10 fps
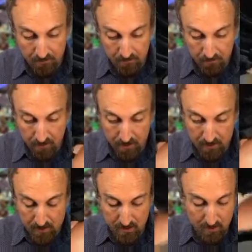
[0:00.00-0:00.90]
But
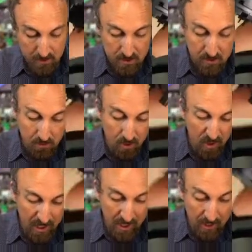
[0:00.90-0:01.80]
still, it's just so
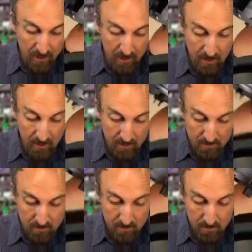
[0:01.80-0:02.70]
clean, and
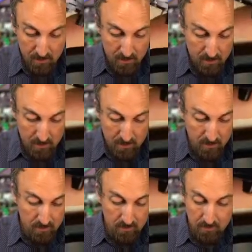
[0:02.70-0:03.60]

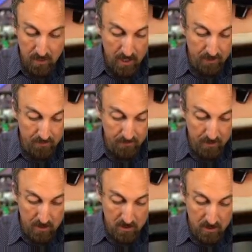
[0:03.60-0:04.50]
yeah,
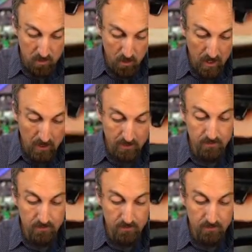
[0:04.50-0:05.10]
it's just wild.